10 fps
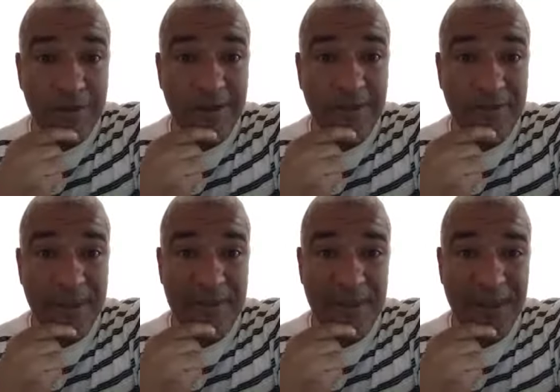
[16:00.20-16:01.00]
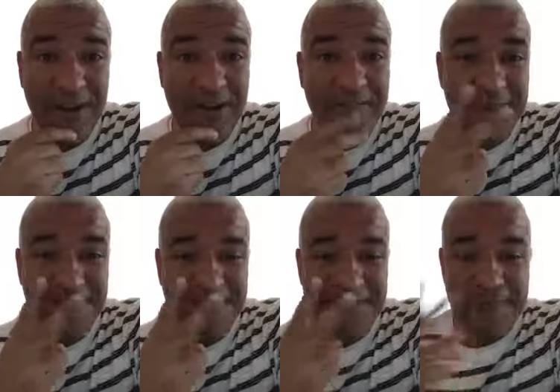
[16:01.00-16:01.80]
of Monday Morning Coffee.
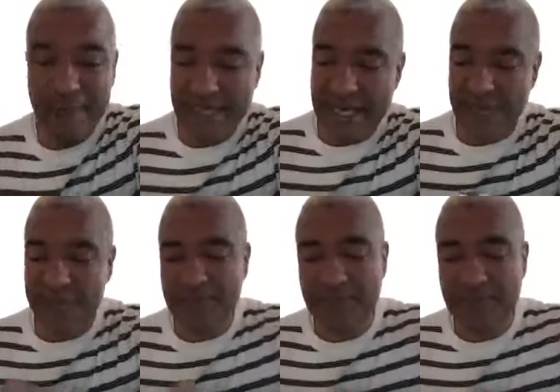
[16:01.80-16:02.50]
Peace out.